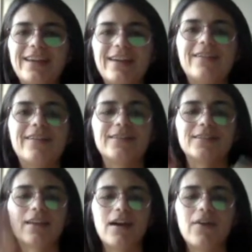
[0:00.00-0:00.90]
clear,
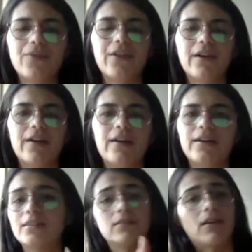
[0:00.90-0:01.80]
it's out there,
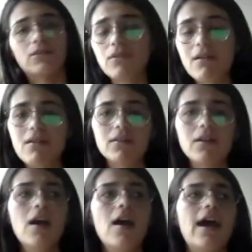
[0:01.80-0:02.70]
it's not
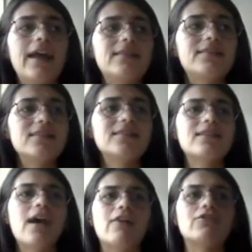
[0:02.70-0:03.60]
wrong, and it
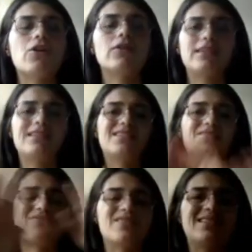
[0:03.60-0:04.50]
doesn't have all these
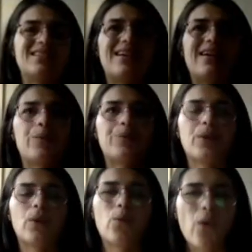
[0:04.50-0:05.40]
different
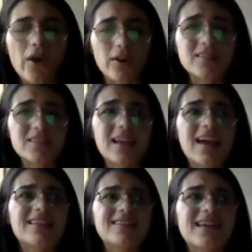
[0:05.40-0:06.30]
words
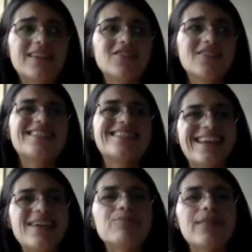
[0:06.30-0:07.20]
that just
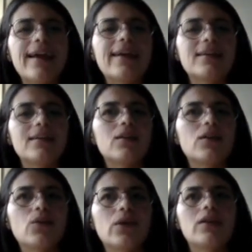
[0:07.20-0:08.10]
seem like
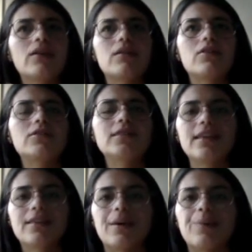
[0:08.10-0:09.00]
we're
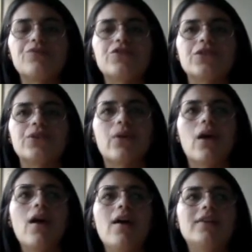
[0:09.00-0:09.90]
using them to
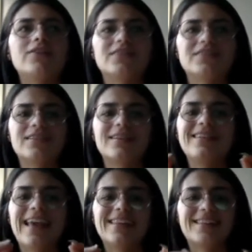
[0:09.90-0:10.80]
just
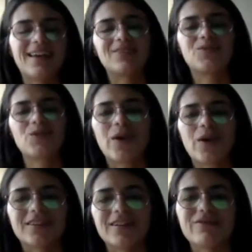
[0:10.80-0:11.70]
get that
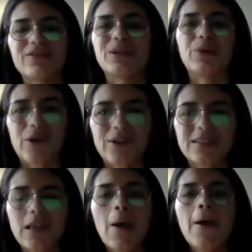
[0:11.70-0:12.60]
250
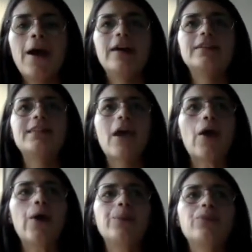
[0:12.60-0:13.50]
words.
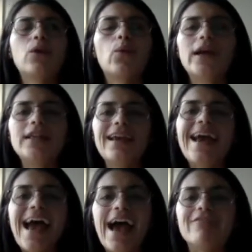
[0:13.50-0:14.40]
So when you
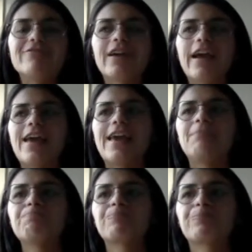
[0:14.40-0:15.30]
have
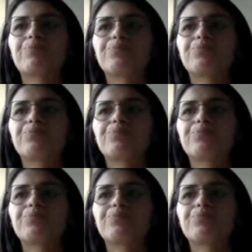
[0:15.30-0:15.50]
a